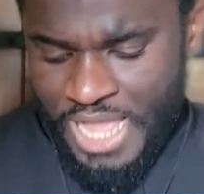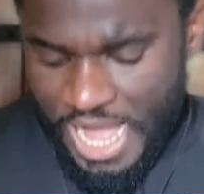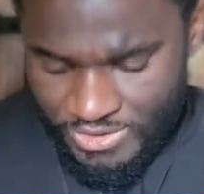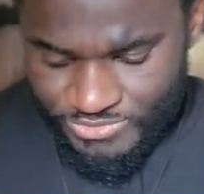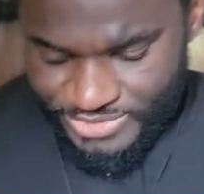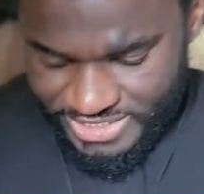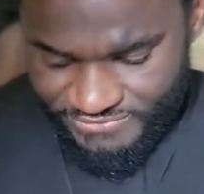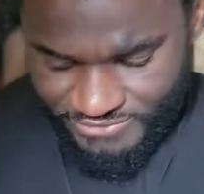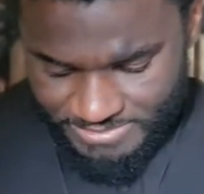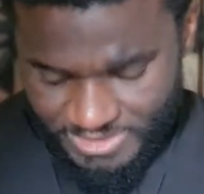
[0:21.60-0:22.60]
I will read
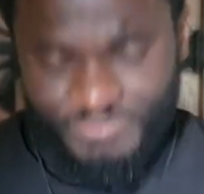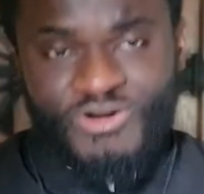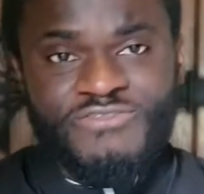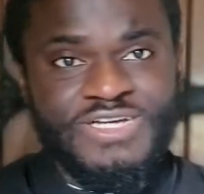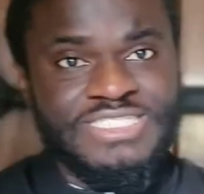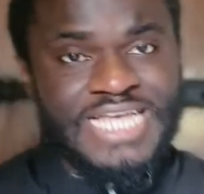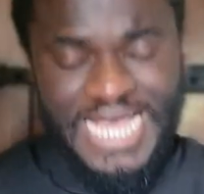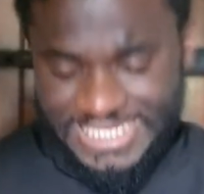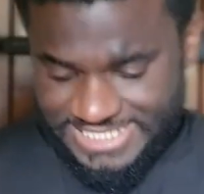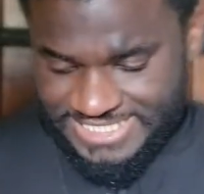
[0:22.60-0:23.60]
from the prophet
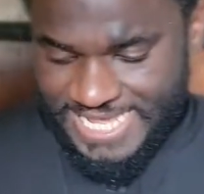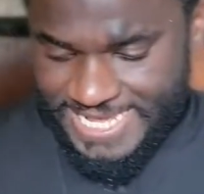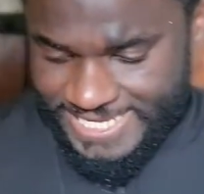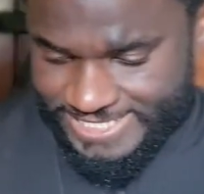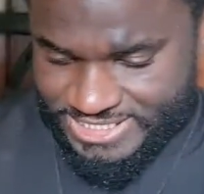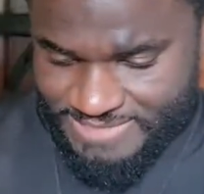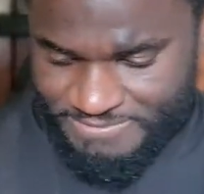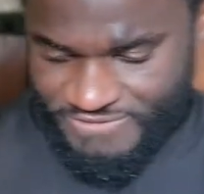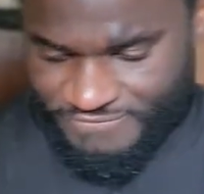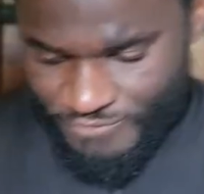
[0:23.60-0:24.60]
Isaiah
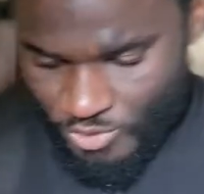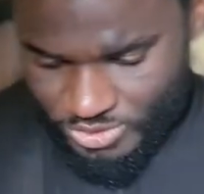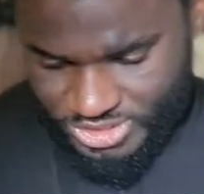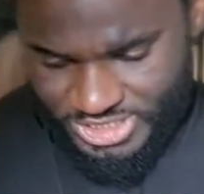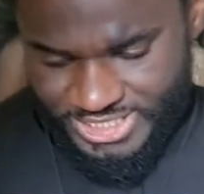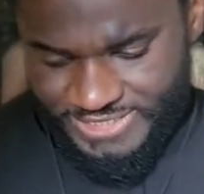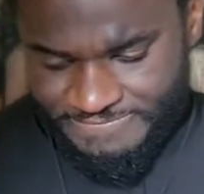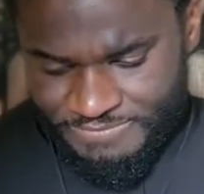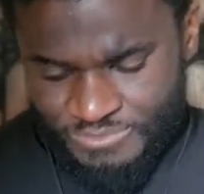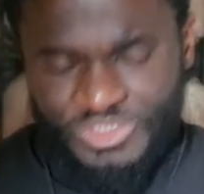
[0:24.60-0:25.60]
chapter 40,
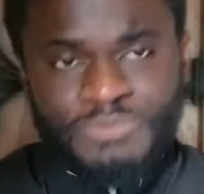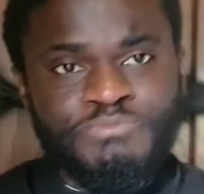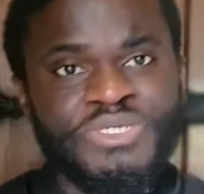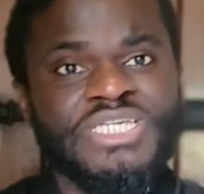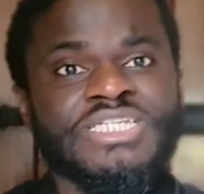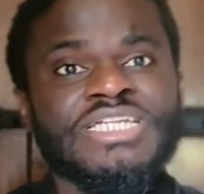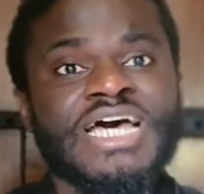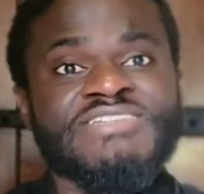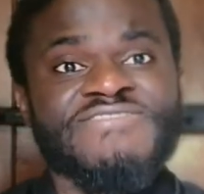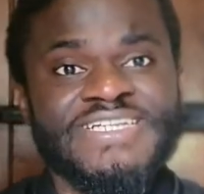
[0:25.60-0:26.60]
beginning
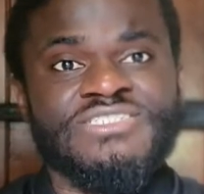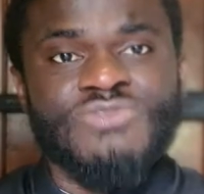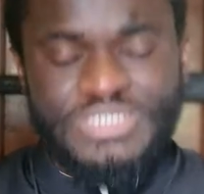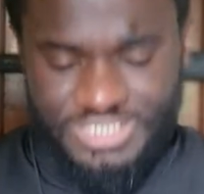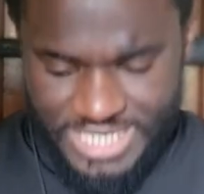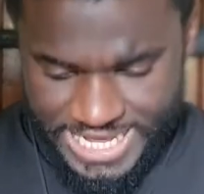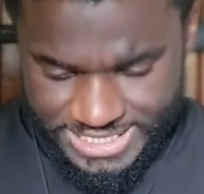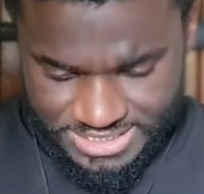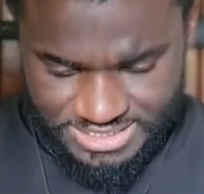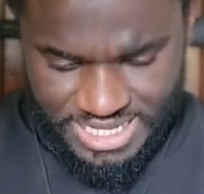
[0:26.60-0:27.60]
at verse
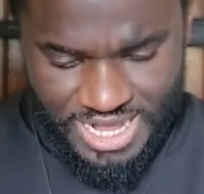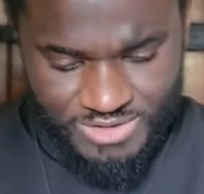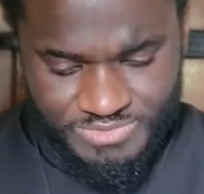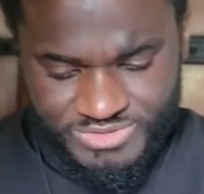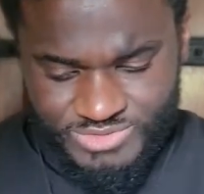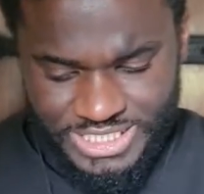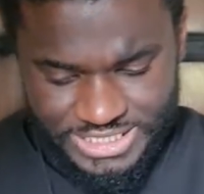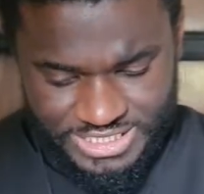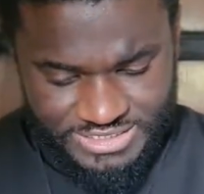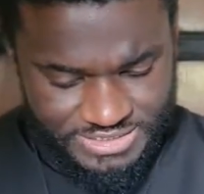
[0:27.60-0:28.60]
28. I will be
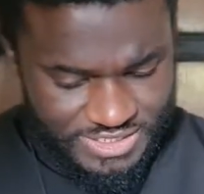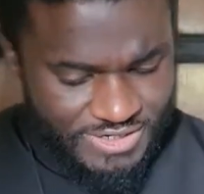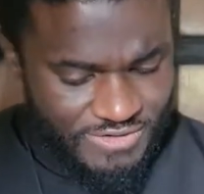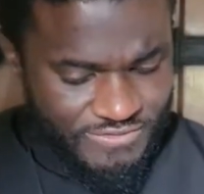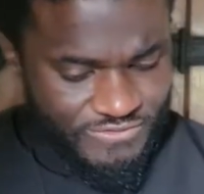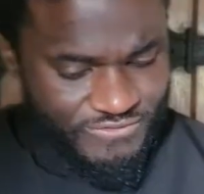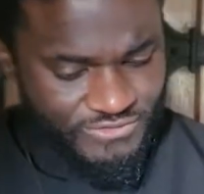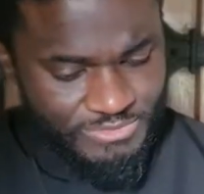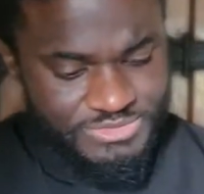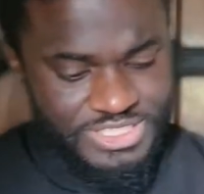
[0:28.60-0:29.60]
reading
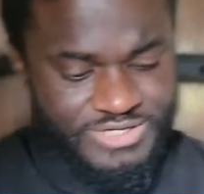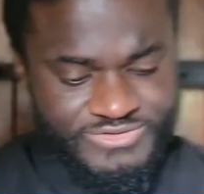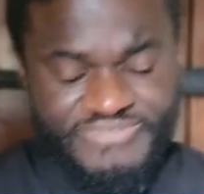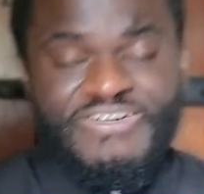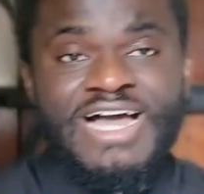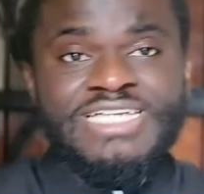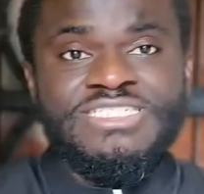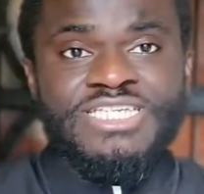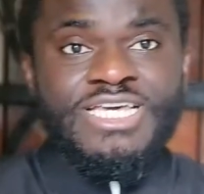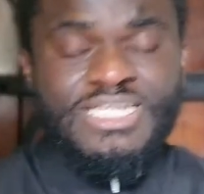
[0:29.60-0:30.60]
from the
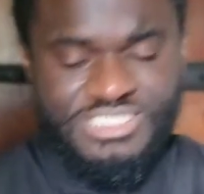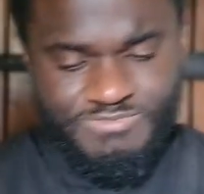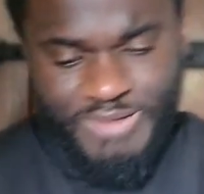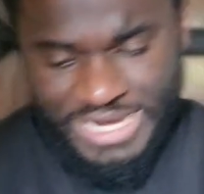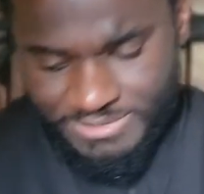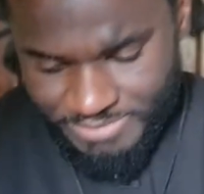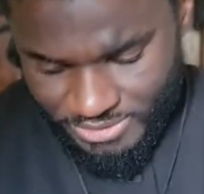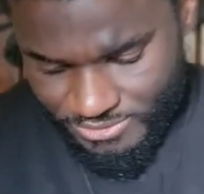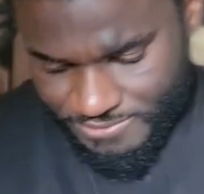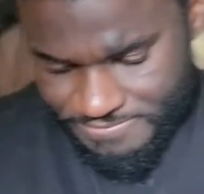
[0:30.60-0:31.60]
Revised English Bible.